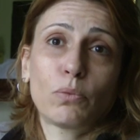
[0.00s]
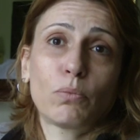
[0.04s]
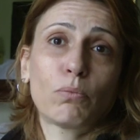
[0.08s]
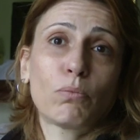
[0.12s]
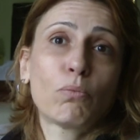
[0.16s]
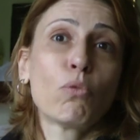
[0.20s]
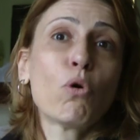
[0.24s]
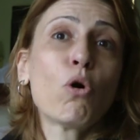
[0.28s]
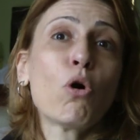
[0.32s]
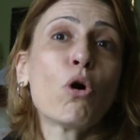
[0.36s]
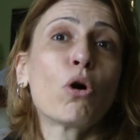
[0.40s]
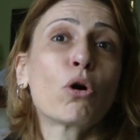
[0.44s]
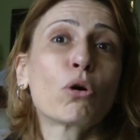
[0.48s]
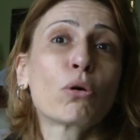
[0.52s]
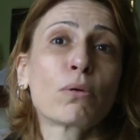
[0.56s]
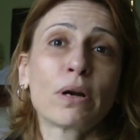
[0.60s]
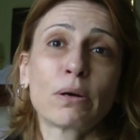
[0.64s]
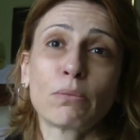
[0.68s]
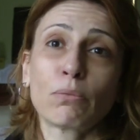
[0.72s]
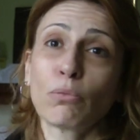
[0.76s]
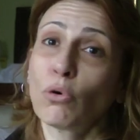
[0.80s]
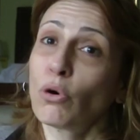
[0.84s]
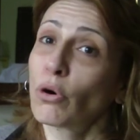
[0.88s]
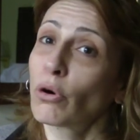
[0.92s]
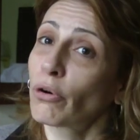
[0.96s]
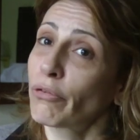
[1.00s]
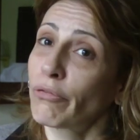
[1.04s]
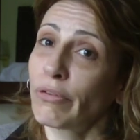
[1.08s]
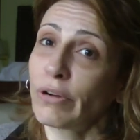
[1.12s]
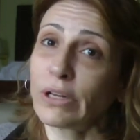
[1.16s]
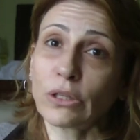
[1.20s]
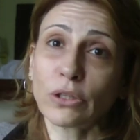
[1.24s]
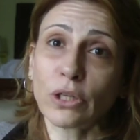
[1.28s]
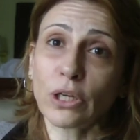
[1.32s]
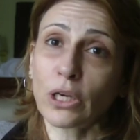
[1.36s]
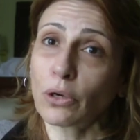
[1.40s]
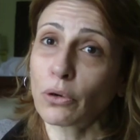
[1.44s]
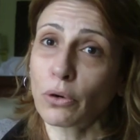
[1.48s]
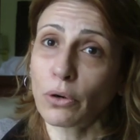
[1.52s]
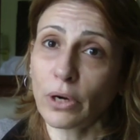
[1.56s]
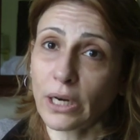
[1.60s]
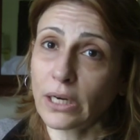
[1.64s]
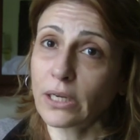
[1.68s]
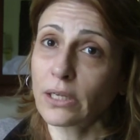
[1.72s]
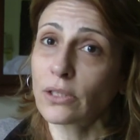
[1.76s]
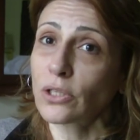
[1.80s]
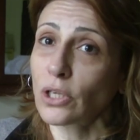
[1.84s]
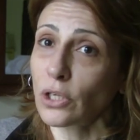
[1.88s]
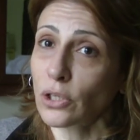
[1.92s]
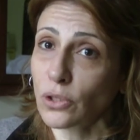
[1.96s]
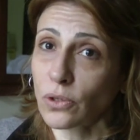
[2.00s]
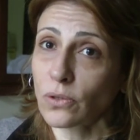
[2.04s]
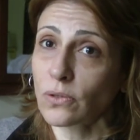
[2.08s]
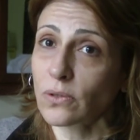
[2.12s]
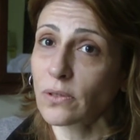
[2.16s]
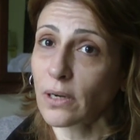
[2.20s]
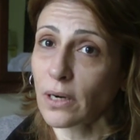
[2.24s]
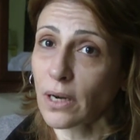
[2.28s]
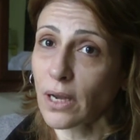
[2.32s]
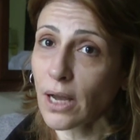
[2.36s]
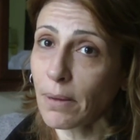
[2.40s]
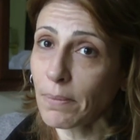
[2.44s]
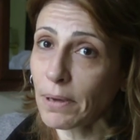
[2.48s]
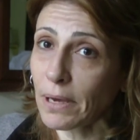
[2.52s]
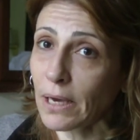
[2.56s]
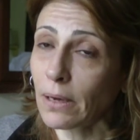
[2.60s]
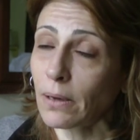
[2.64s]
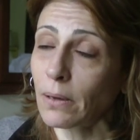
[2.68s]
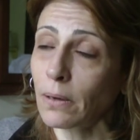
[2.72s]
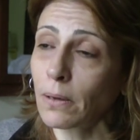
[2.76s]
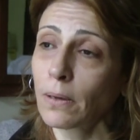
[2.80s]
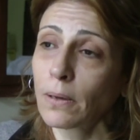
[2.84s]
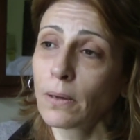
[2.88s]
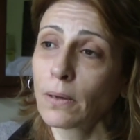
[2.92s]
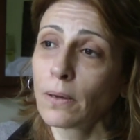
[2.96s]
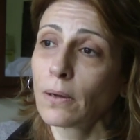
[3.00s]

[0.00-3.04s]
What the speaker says: more and more funding organizations are coming,